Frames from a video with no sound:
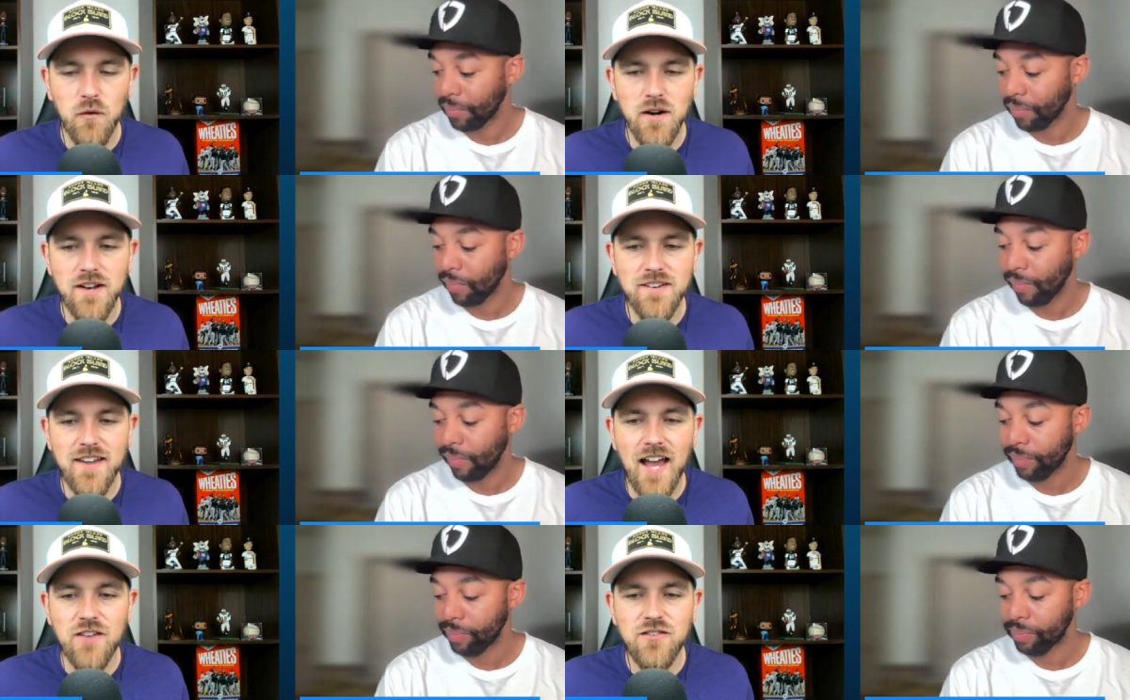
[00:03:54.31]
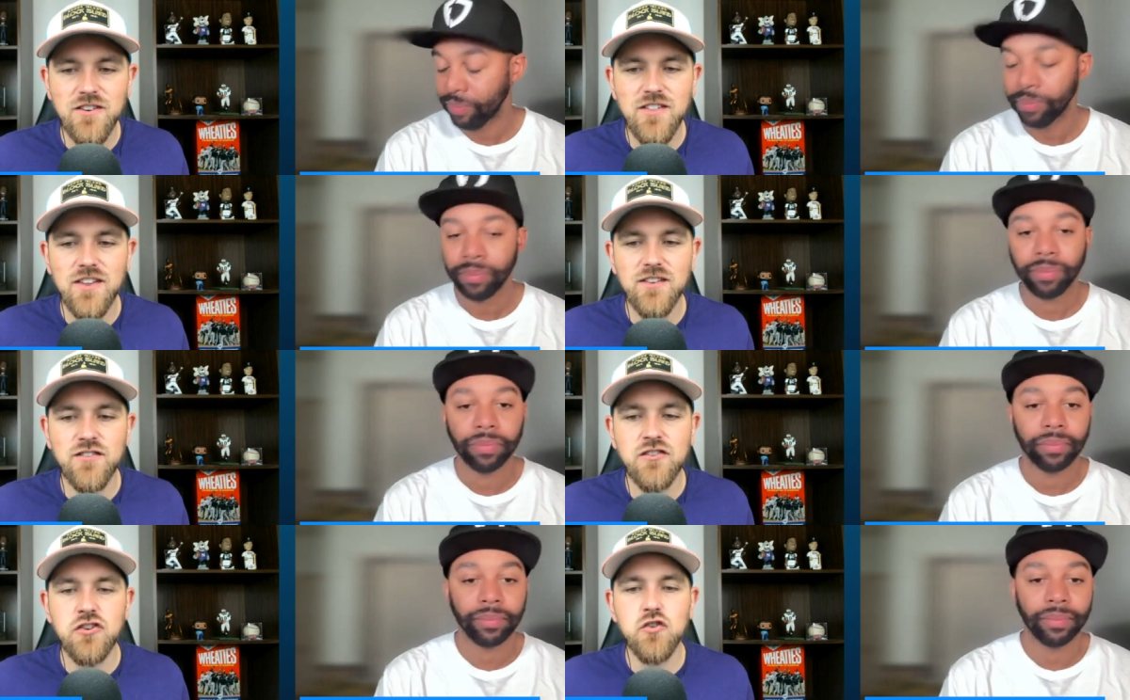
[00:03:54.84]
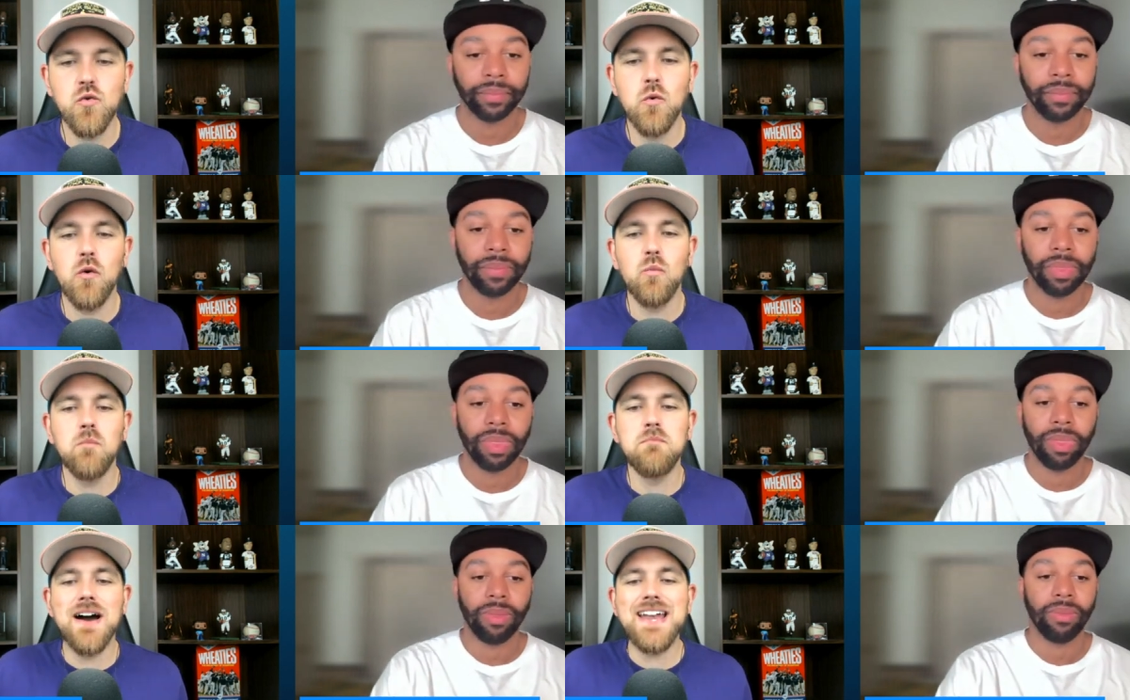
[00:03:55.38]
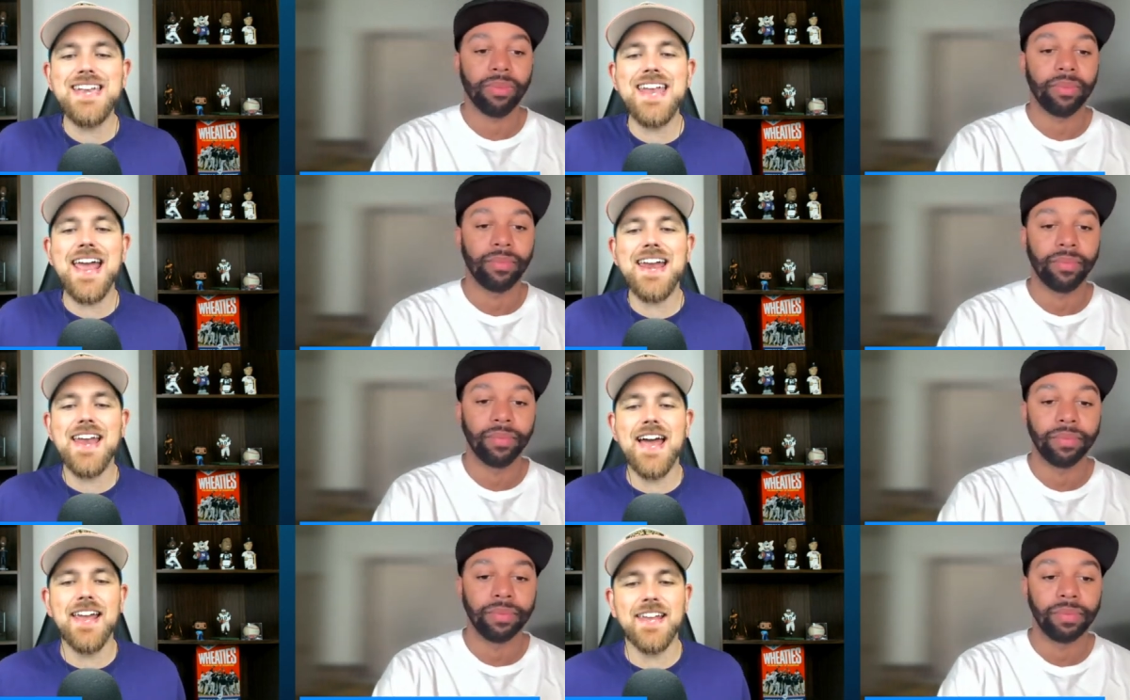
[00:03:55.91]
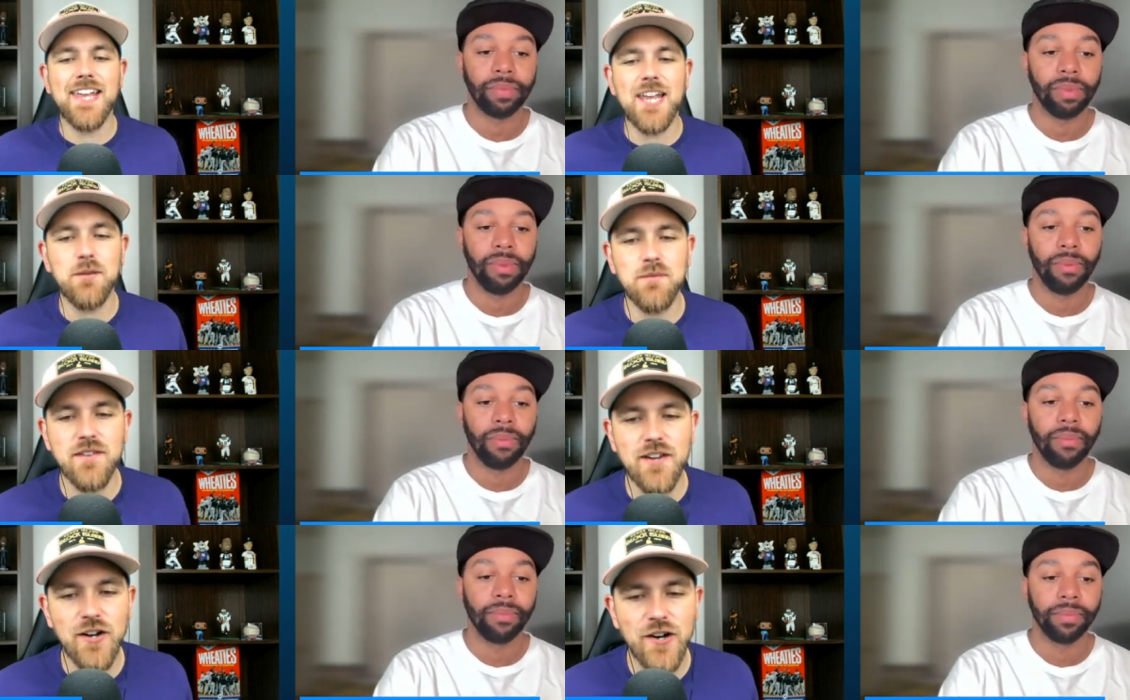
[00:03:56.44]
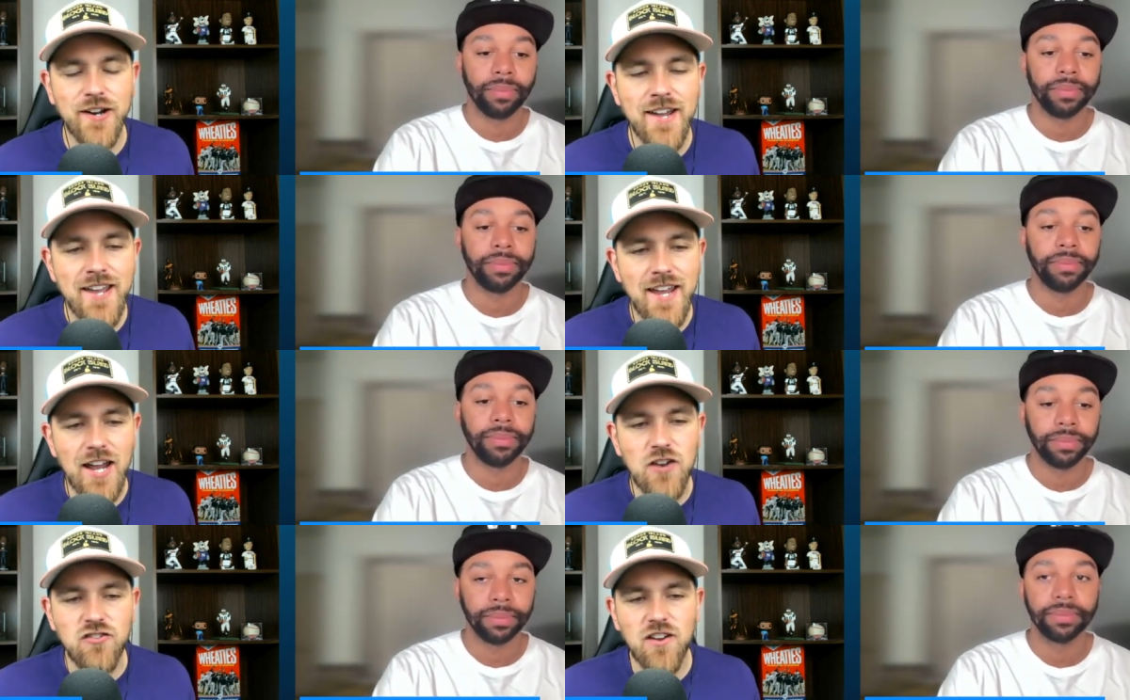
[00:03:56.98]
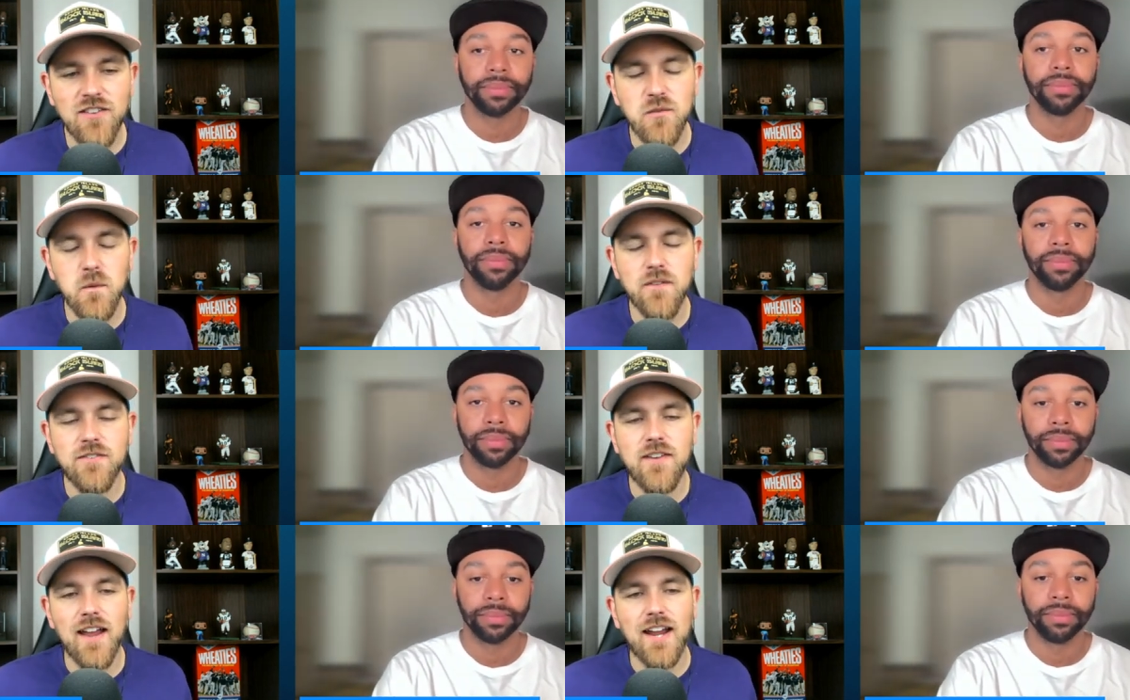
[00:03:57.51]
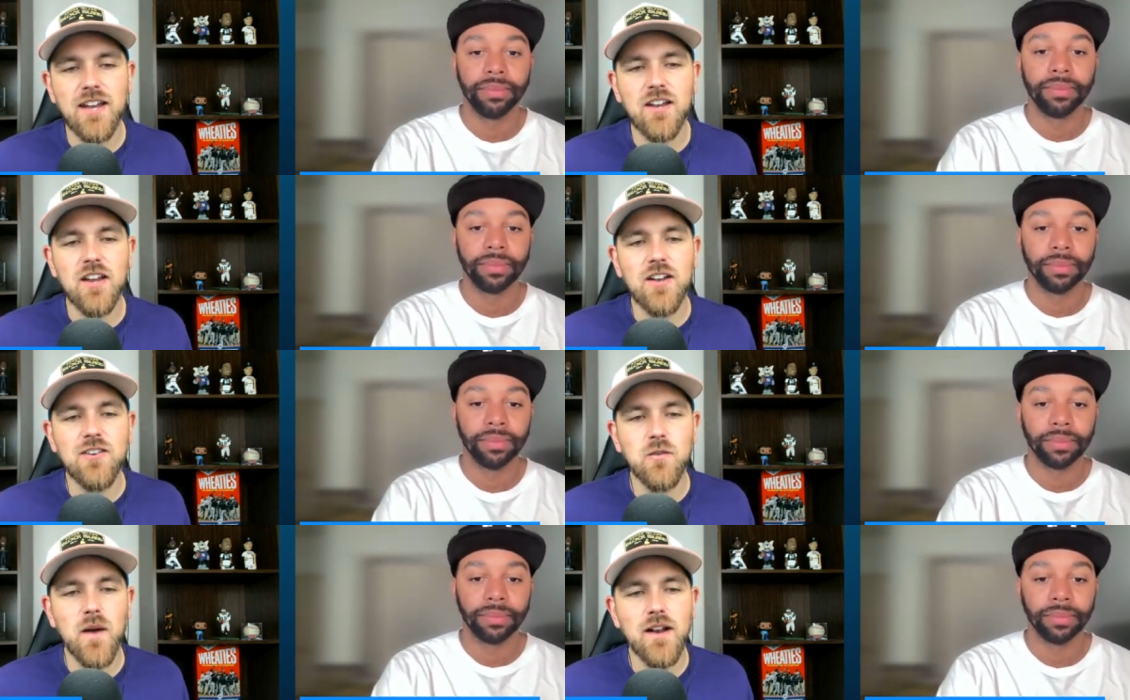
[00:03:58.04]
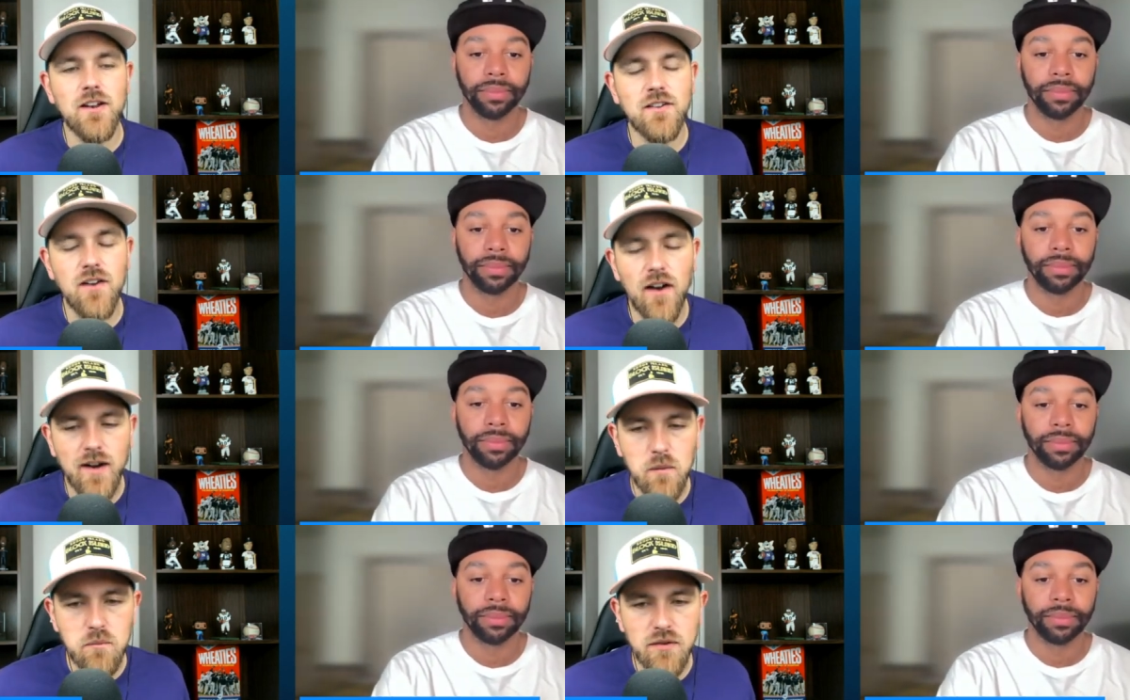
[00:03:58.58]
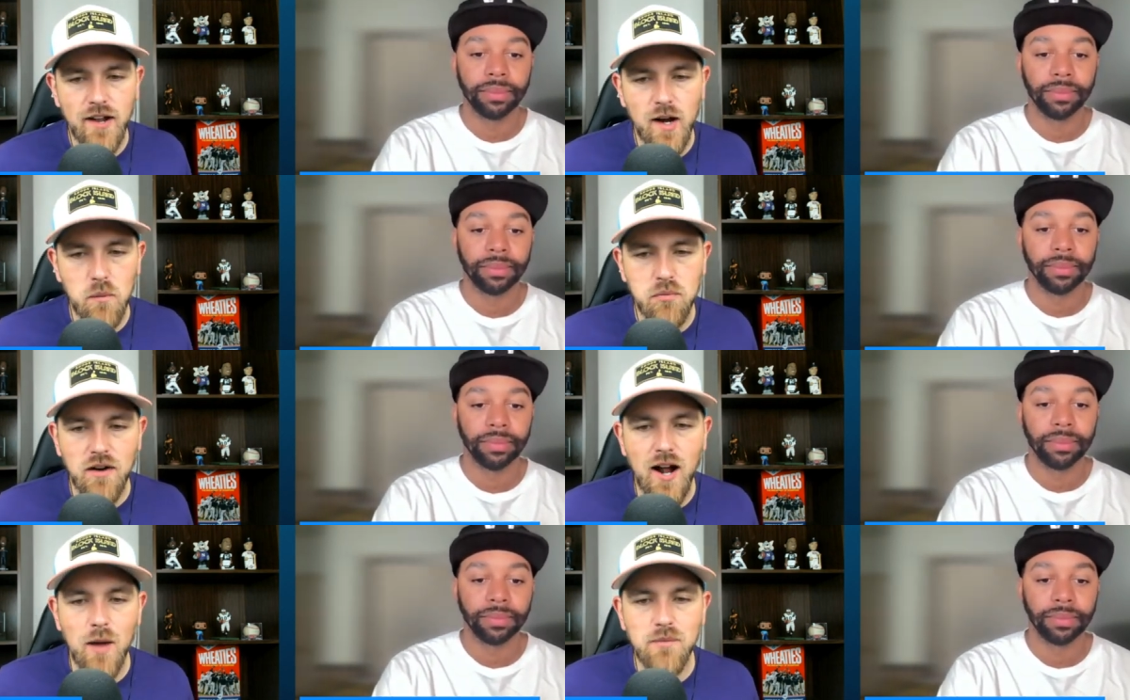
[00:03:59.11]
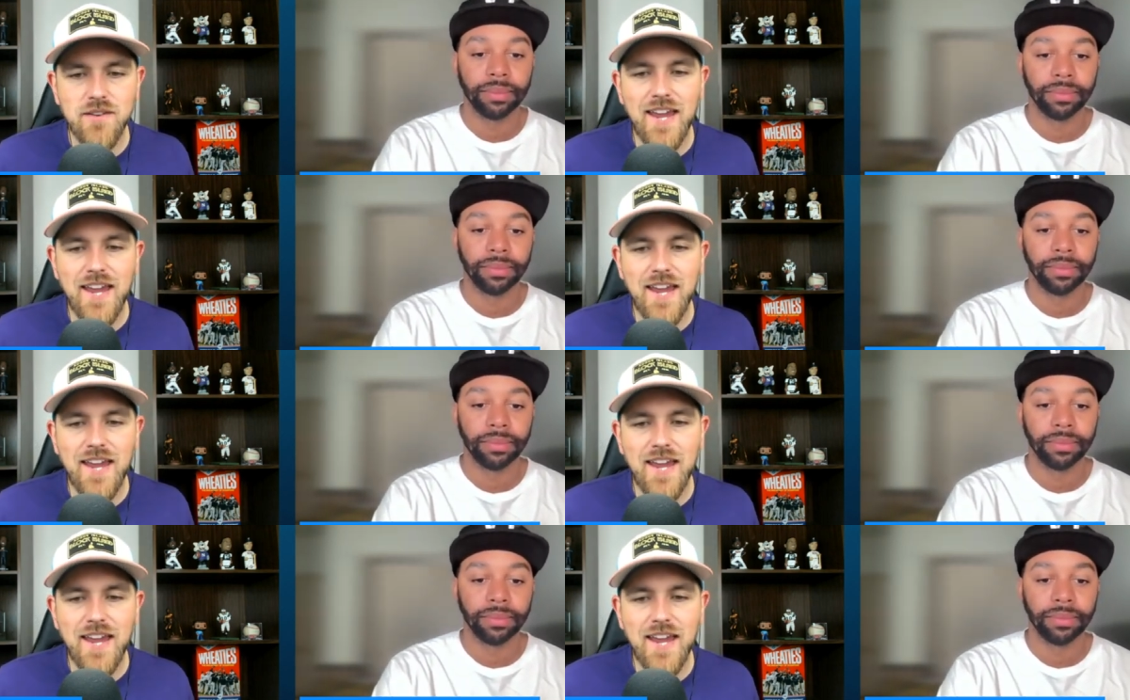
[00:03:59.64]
Speaker 1: We're going to dive into these two Monday night games here in just one second to get you ready talking player props